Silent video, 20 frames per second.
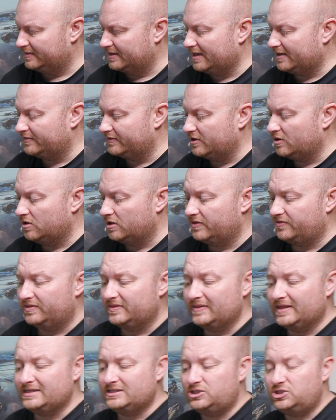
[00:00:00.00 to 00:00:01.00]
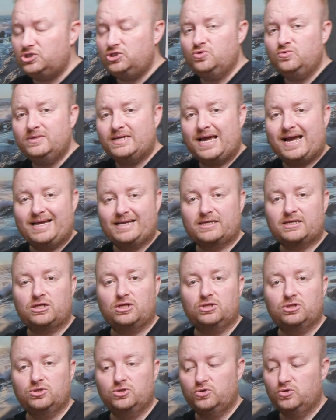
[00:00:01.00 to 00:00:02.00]
Now, the only thing they do not
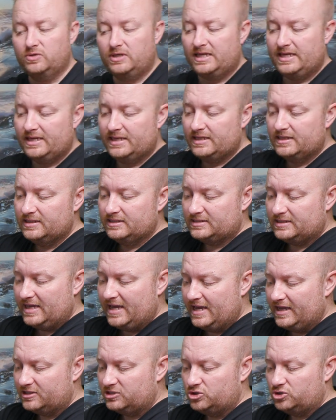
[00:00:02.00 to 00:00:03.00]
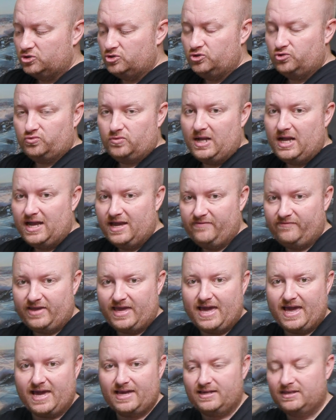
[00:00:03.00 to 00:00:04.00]
include is extra drive
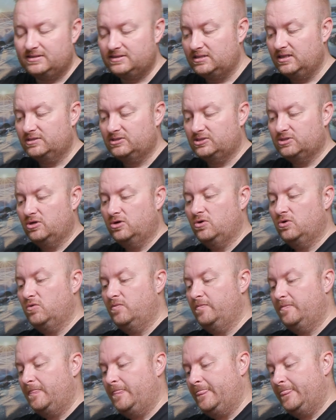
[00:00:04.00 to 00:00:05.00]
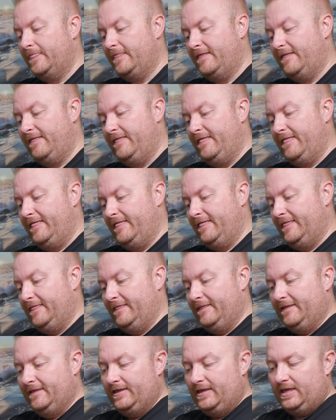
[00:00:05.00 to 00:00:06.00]
caddies. So
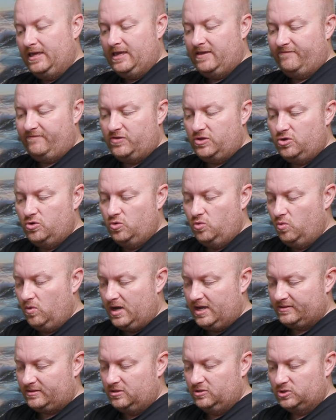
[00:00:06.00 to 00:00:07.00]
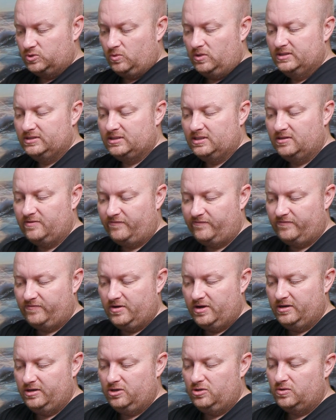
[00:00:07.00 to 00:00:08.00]
if you want those ones in the
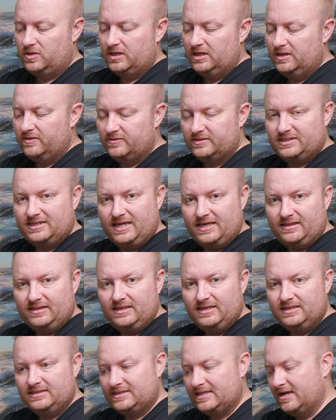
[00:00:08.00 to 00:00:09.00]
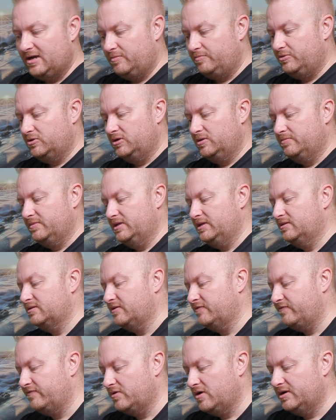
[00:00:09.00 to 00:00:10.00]
front, you can either take these out, put them in the
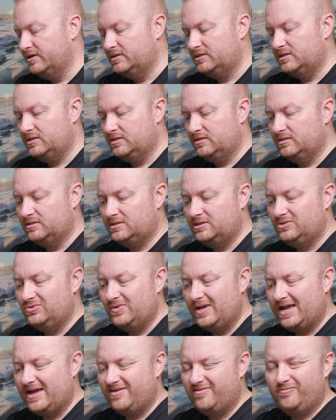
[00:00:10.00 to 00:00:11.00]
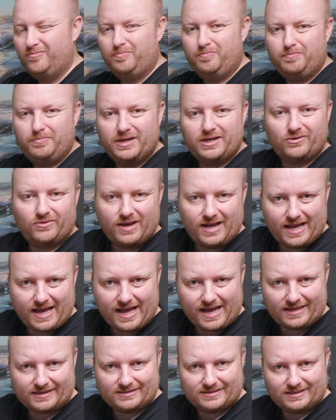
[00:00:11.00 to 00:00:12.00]
front to have better
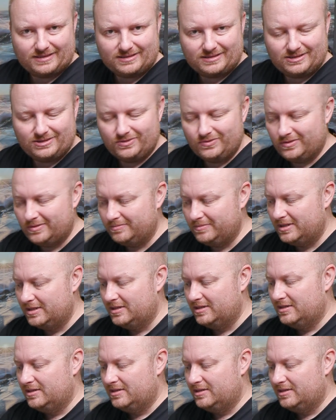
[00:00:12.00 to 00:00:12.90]
access to them.